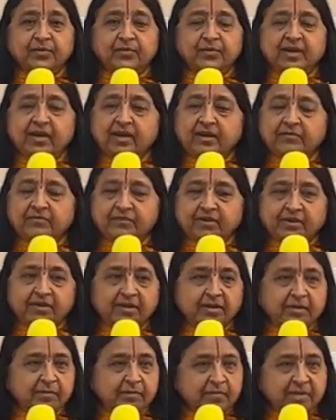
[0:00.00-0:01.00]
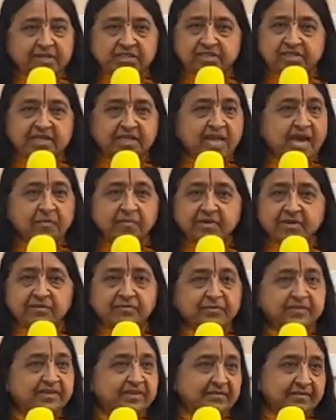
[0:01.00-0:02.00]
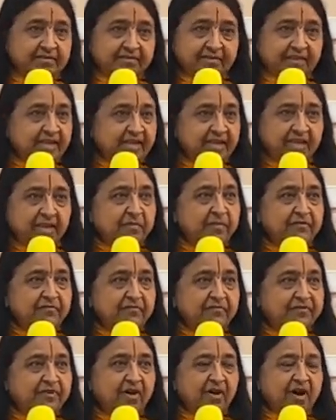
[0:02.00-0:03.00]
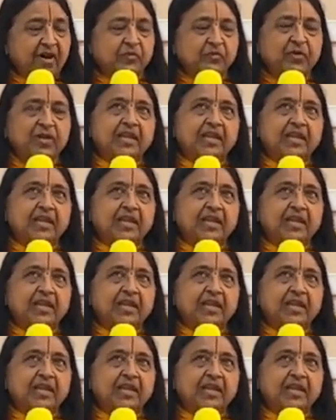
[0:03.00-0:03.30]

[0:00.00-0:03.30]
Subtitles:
We are very much enamored with the name of God.